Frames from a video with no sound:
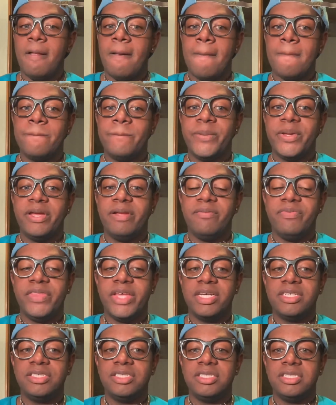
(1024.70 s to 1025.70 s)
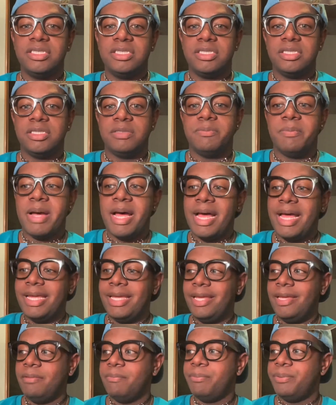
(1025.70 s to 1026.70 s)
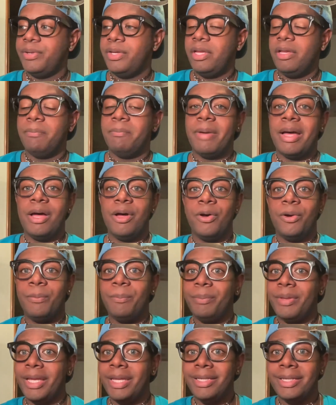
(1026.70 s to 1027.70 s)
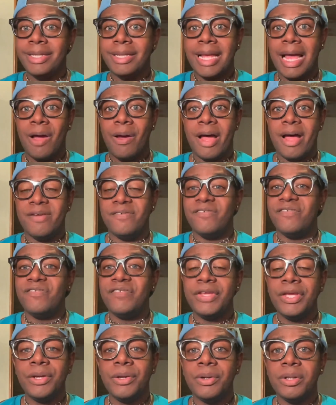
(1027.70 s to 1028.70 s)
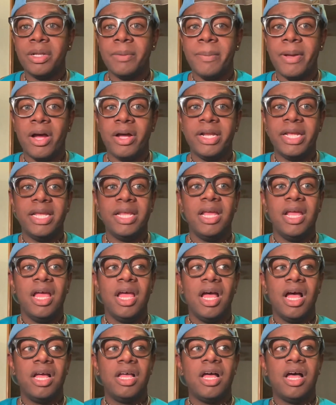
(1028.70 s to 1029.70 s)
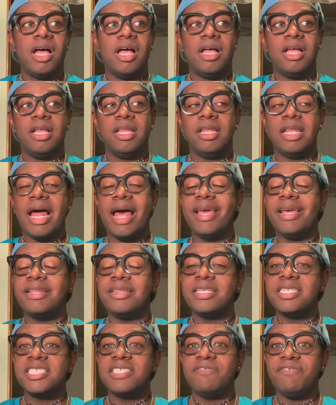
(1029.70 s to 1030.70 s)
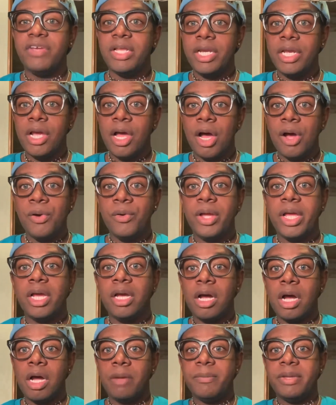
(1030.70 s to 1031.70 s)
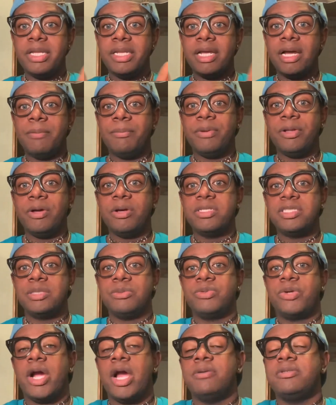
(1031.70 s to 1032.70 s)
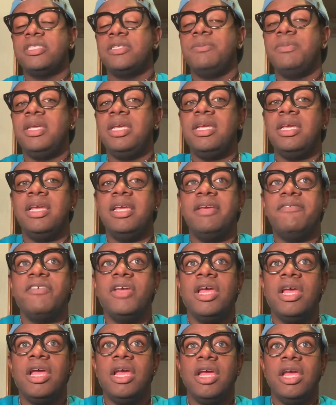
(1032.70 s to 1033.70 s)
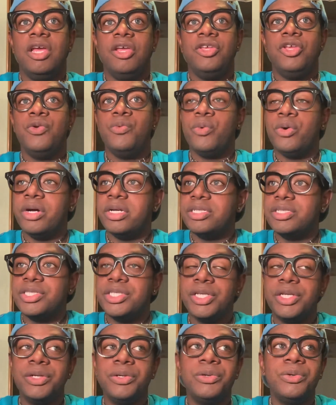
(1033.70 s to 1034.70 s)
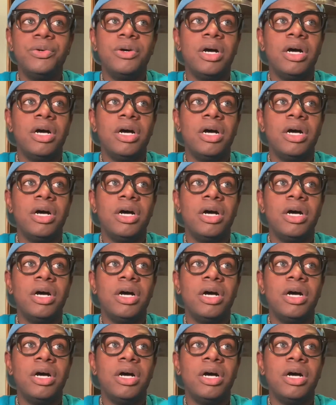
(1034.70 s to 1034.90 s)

But that's my input, my opinion, how I feel about it. Like this video and comment down below and subscribe to me if you want to.